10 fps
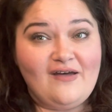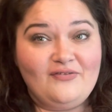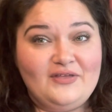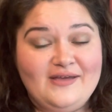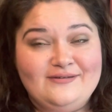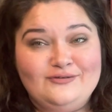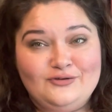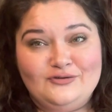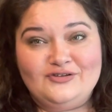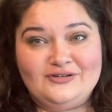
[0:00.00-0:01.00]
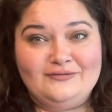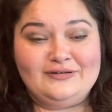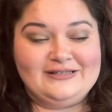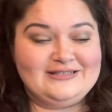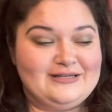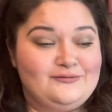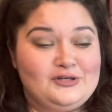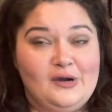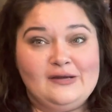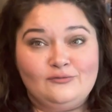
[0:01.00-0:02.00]
than do the sniffling and stuff. So
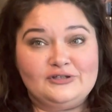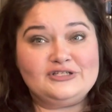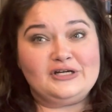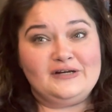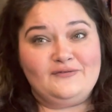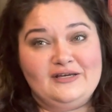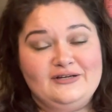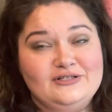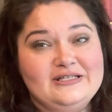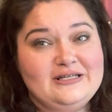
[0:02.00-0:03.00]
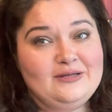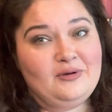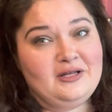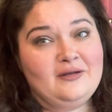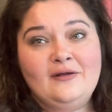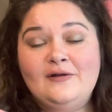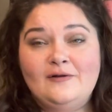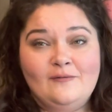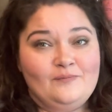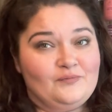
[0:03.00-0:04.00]
I'm really sorry if that irritates anybody.
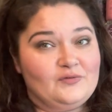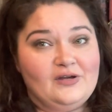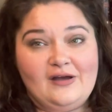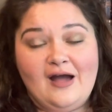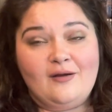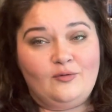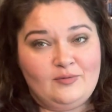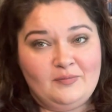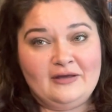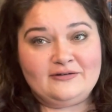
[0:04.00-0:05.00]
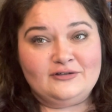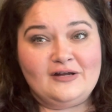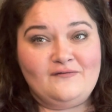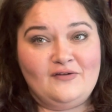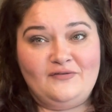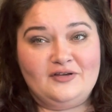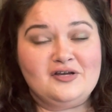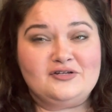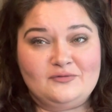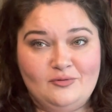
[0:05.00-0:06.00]
I will be better and then the
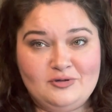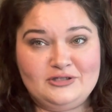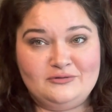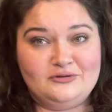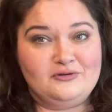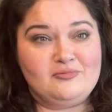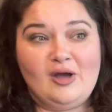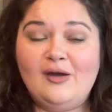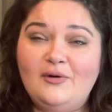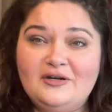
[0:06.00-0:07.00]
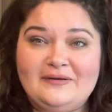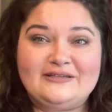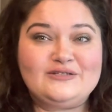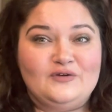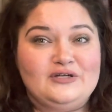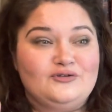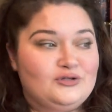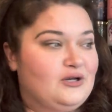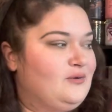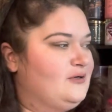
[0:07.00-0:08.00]
content will be so annoying. But I wanted to make this video. So
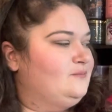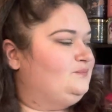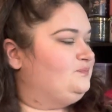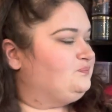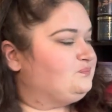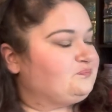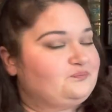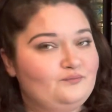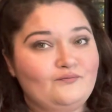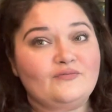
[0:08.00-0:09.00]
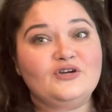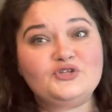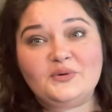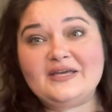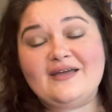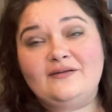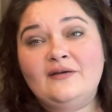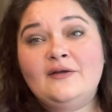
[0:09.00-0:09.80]
here we go. So again,